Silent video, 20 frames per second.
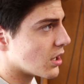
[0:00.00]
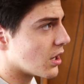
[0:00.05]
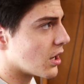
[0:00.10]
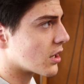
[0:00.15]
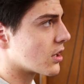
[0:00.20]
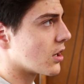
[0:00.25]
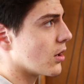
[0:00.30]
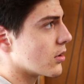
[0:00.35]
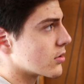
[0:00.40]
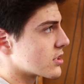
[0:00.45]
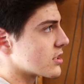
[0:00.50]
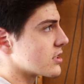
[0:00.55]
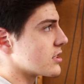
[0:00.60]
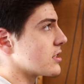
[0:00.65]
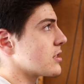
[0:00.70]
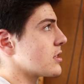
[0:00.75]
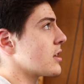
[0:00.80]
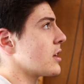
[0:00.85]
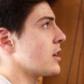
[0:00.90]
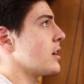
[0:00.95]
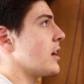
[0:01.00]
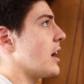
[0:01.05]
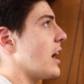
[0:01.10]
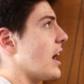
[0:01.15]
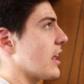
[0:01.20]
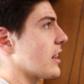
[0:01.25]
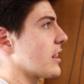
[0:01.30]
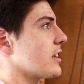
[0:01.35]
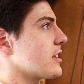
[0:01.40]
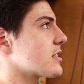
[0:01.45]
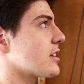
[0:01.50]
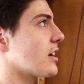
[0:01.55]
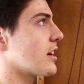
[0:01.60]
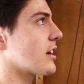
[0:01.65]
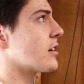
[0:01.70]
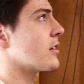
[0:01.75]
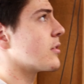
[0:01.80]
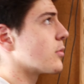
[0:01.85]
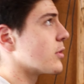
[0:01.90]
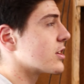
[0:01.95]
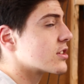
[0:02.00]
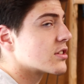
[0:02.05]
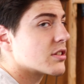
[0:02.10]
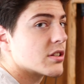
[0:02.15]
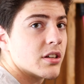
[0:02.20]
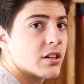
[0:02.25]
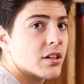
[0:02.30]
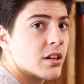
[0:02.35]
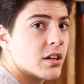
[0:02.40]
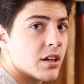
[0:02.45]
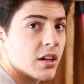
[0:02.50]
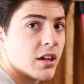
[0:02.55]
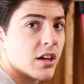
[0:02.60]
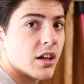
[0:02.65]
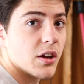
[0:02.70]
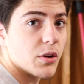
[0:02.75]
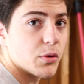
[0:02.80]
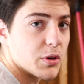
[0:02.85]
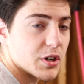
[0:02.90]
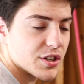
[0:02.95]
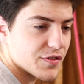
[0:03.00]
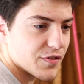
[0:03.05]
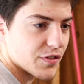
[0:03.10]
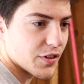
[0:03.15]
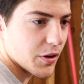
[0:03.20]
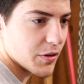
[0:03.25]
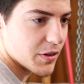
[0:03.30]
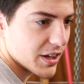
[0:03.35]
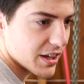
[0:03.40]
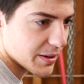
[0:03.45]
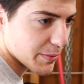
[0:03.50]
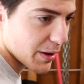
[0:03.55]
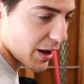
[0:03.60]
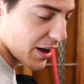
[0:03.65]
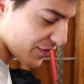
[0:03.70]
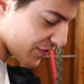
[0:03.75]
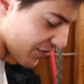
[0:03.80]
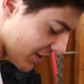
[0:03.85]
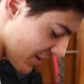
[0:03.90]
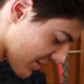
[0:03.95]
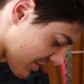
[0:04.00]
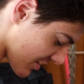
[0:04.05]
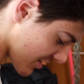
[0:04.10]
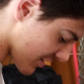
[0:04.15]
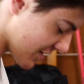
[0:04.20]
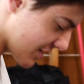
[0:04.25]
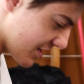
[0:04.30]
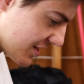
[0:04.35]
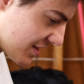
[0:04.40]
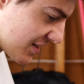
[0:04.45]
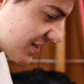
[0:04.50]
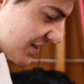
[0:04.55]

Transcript: Uh, coaches athletes like the Rich, Kingmaker, right? Rich Froning, Matt Fraser,